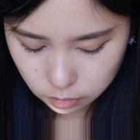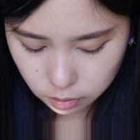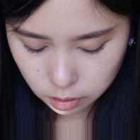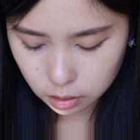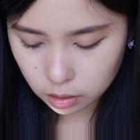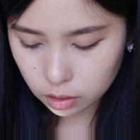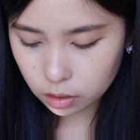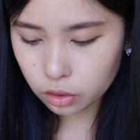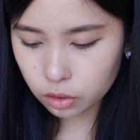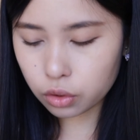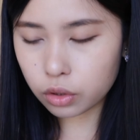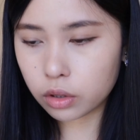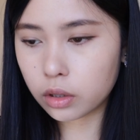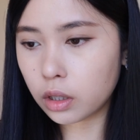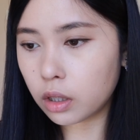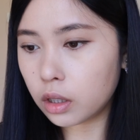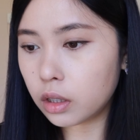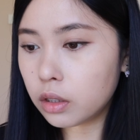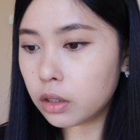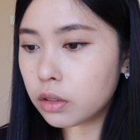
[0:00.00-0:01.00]
And then to
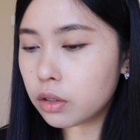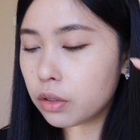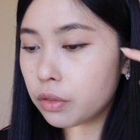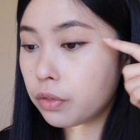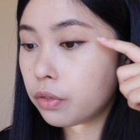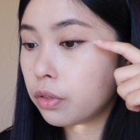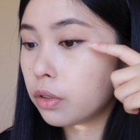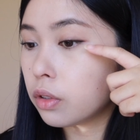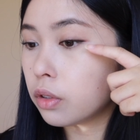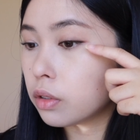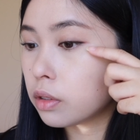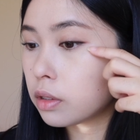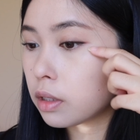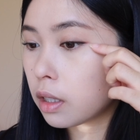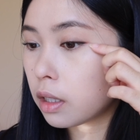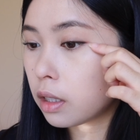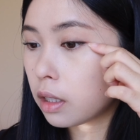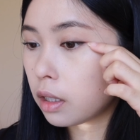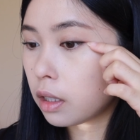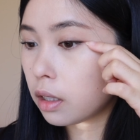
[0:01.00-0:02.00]
kind of diffuse
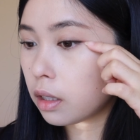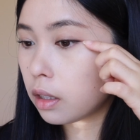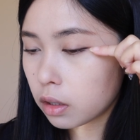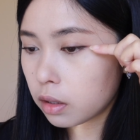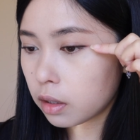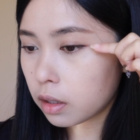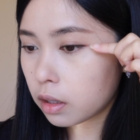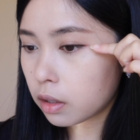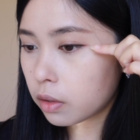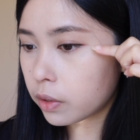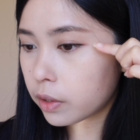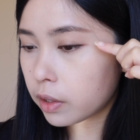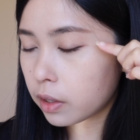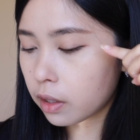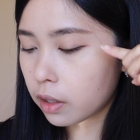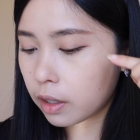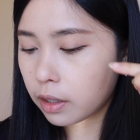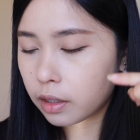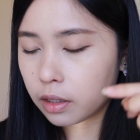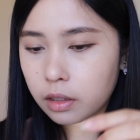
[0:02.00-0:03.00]
any liquid
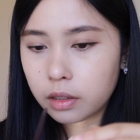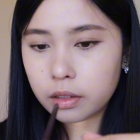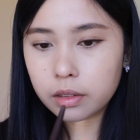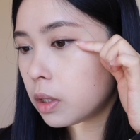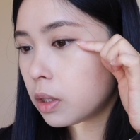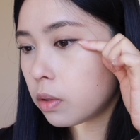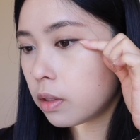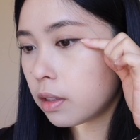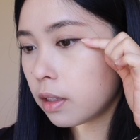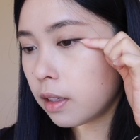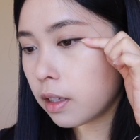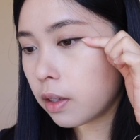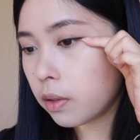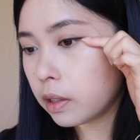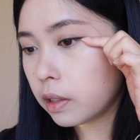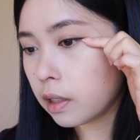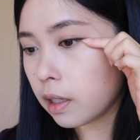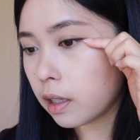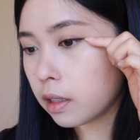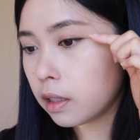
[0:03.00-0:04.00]
liner, between the
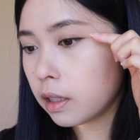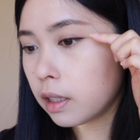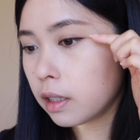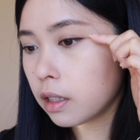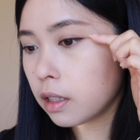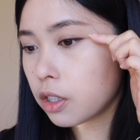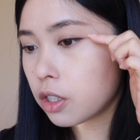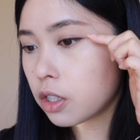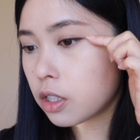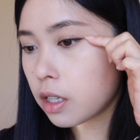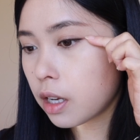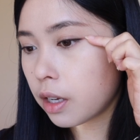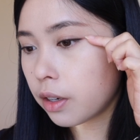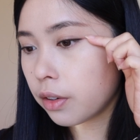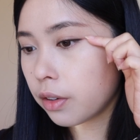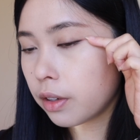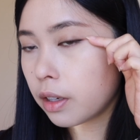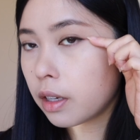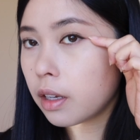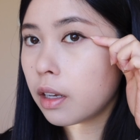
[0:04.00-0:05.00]
liquid liner and the
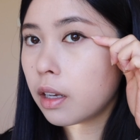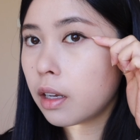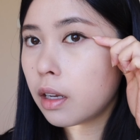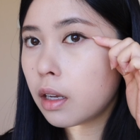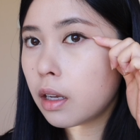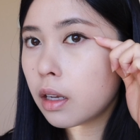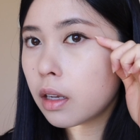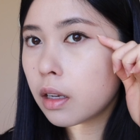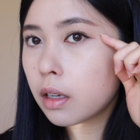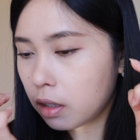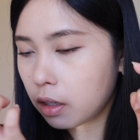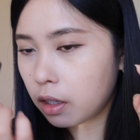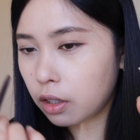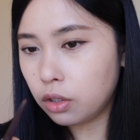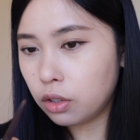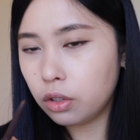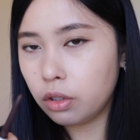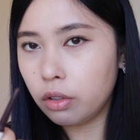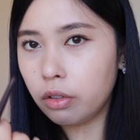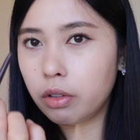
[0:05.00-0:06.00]
shadow here, I like
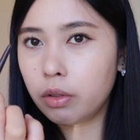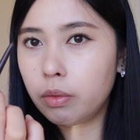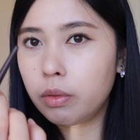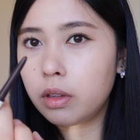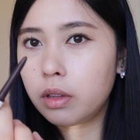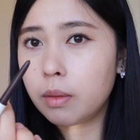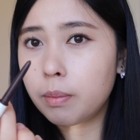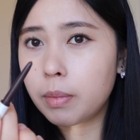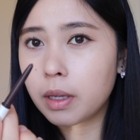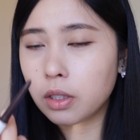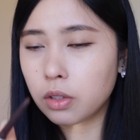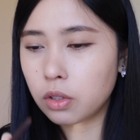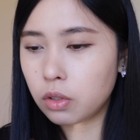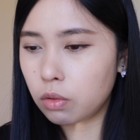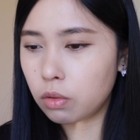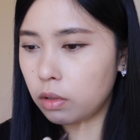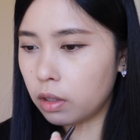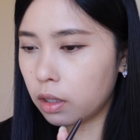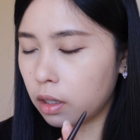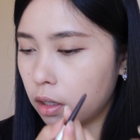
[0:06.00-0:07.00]
to go in with the
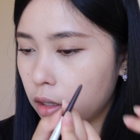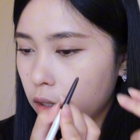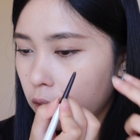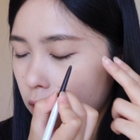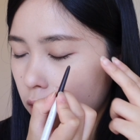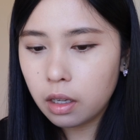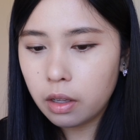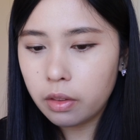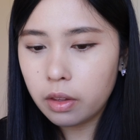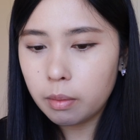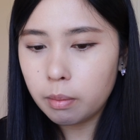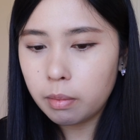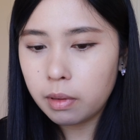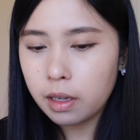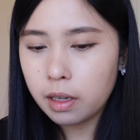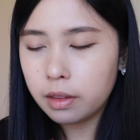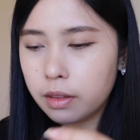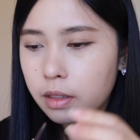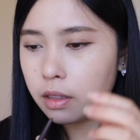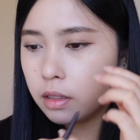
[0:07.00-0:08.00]
pencil again and then
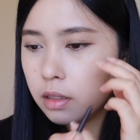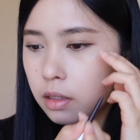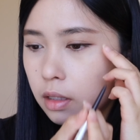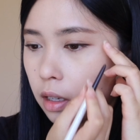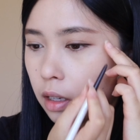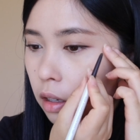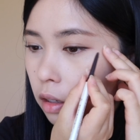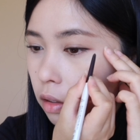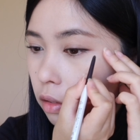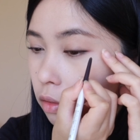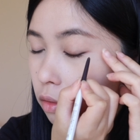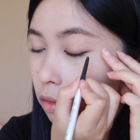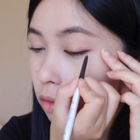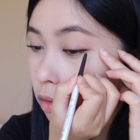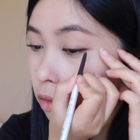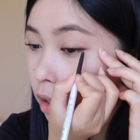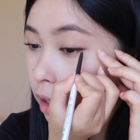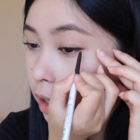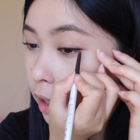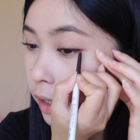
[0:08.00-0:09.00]
blend this out
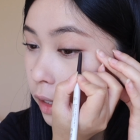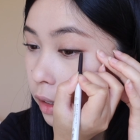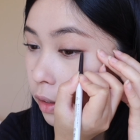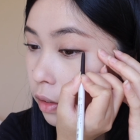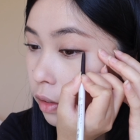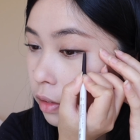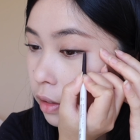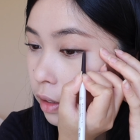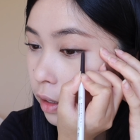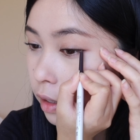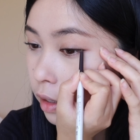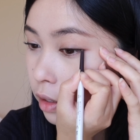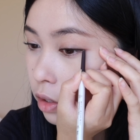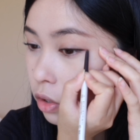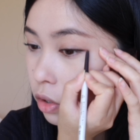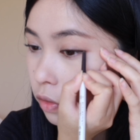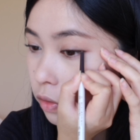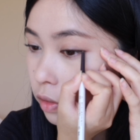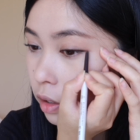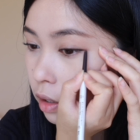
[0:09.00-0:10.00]
right on the
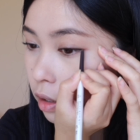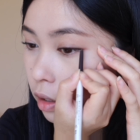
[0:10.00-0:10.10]
edge of the